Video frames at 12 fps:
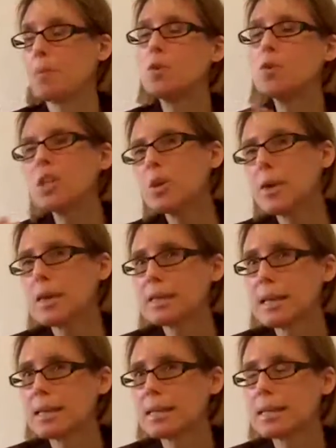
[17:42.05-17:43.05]
usually around
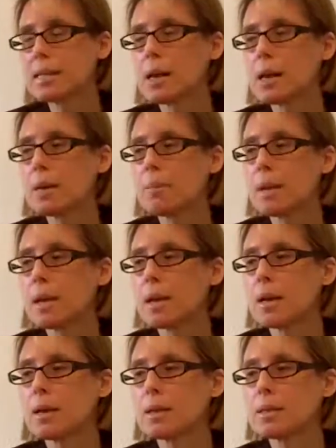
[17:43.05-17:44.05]
testing time,
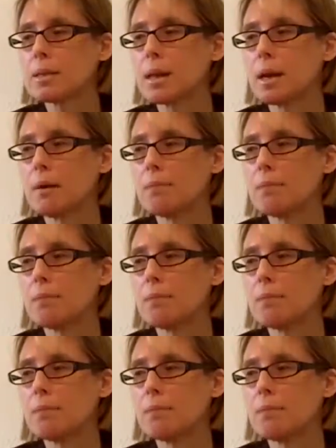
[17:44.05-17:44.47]
because